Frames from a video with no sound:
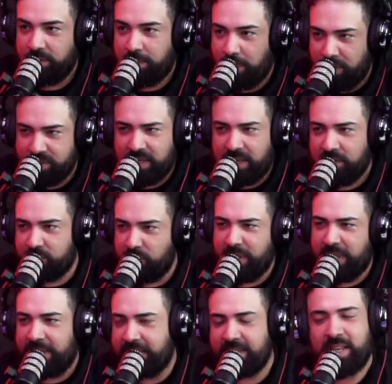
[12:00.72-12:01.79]
person I was
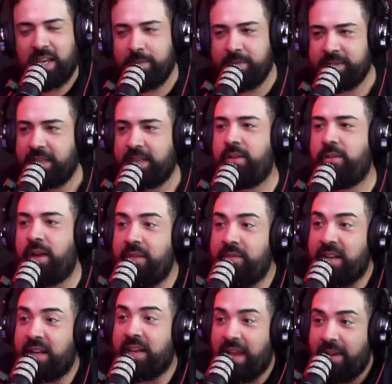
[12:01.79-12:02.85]
with at the time, I was like, you know, I
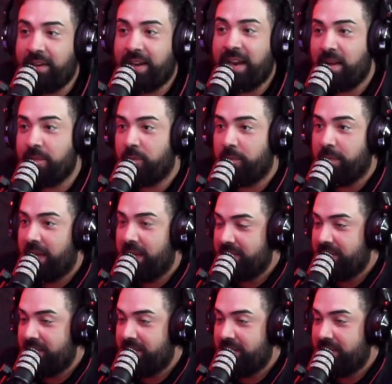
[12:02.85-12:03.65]
have a compromise.